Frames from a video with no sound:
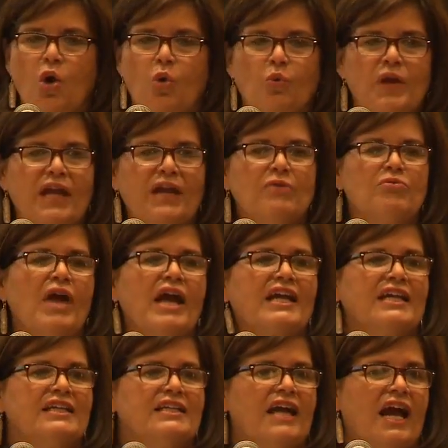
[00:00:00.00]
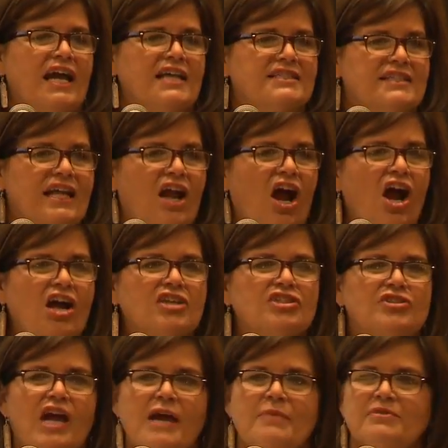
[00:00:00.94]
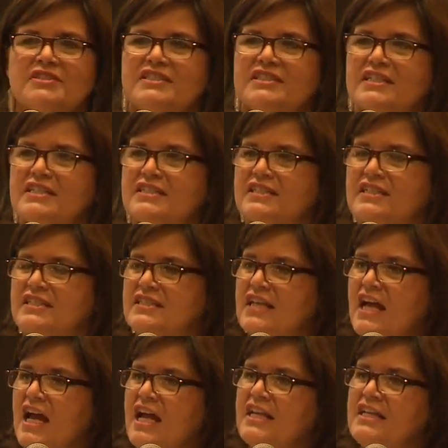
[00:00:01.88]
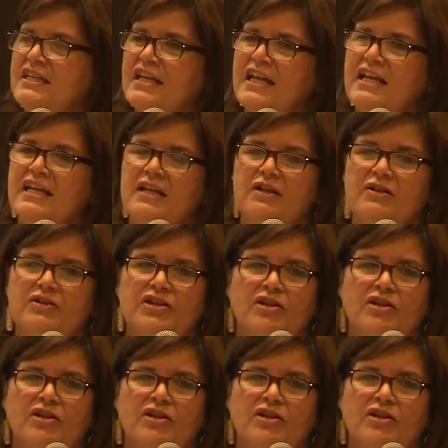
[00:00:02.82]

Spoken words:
we recognize that our tribal citizens need it,